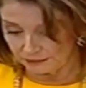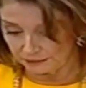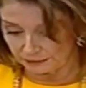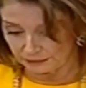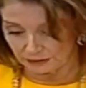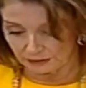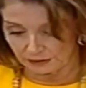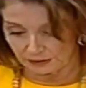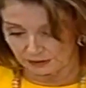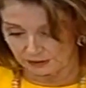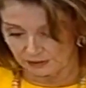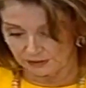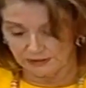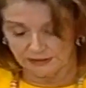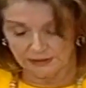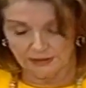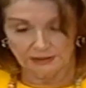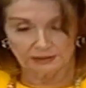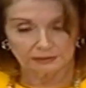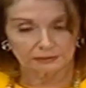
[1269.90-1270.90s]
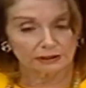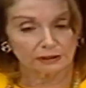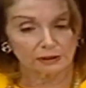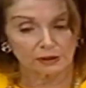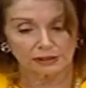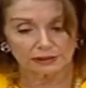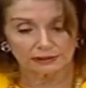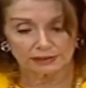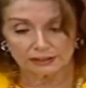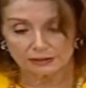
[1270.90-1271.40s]
for all,
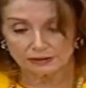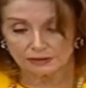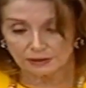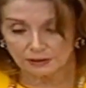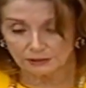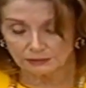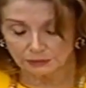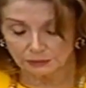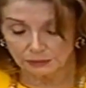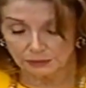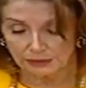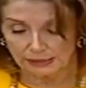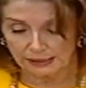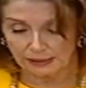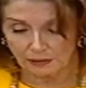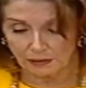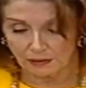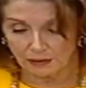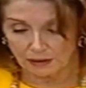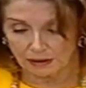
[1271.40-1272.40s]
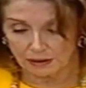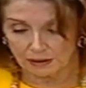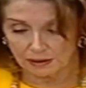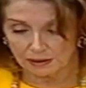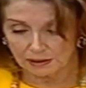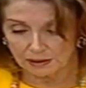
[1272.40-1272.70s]
regardless of who they are.